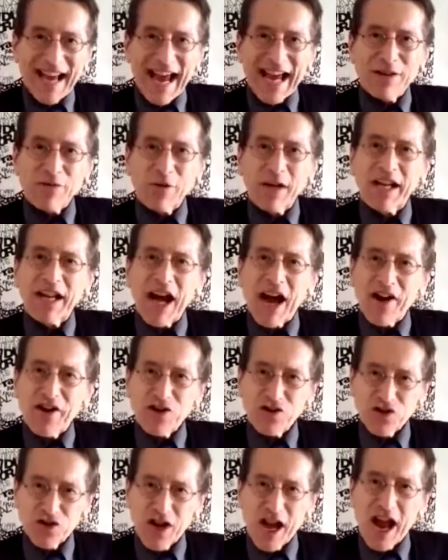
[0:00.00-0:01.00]
and we
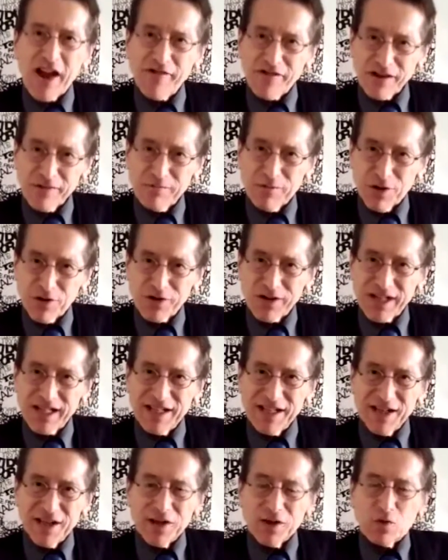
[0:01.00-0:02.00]
encourage
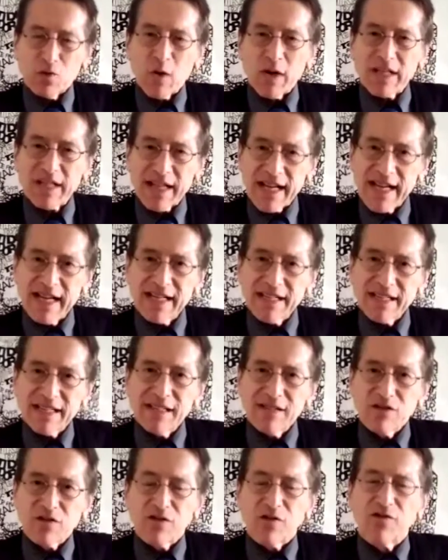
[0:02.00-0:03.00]
everybody to attend,
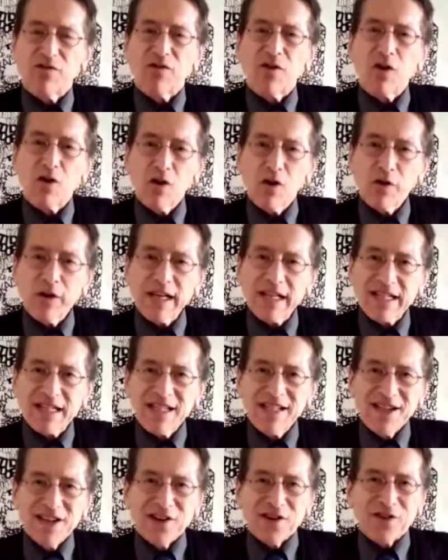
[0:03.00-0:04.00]
to follow
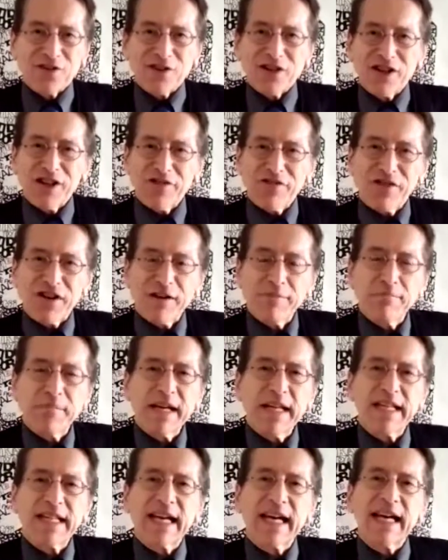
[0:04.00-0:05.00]
it on the different
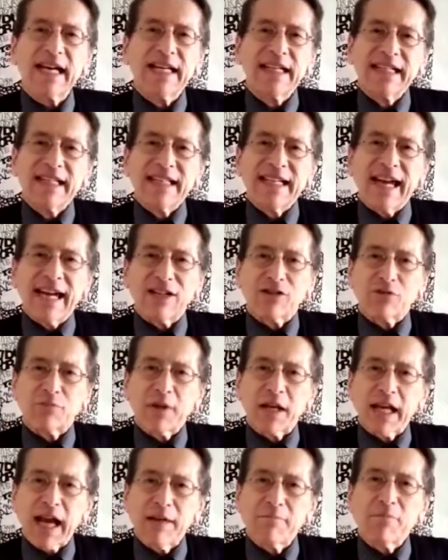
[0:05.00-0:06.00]
media and to
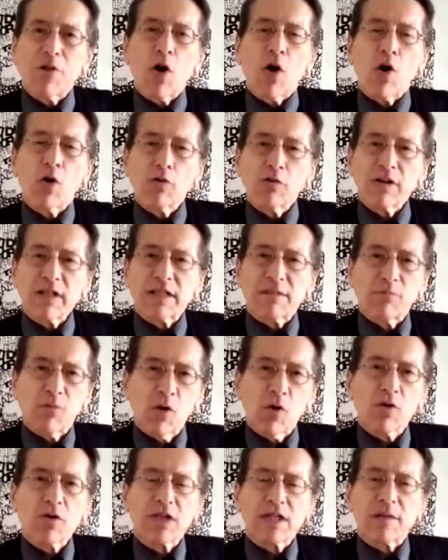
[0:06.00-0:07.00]
become always
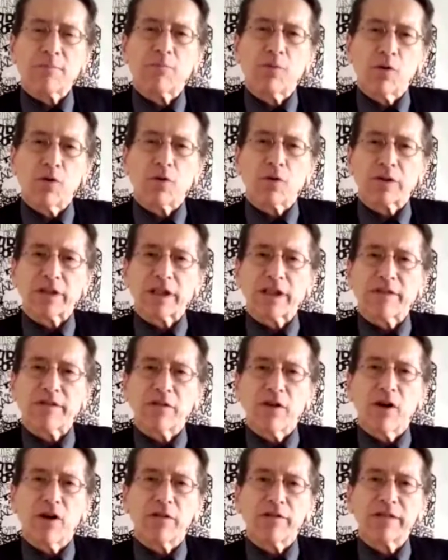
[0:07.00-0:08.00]
more supportive
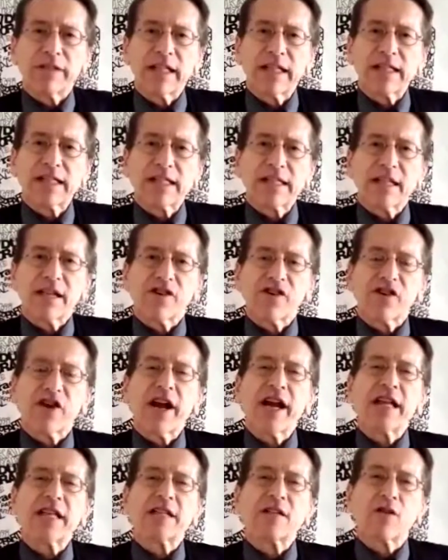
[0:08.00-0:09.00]
of this
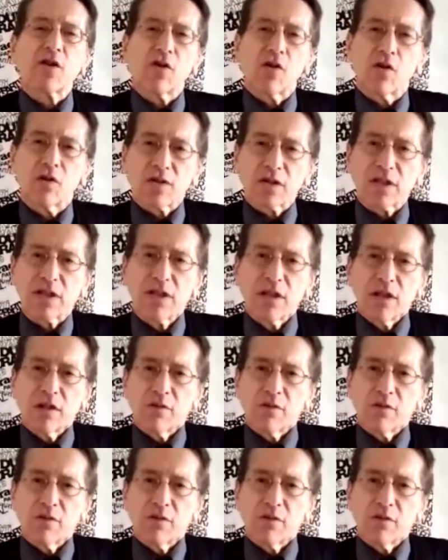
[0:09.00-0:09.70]
great cause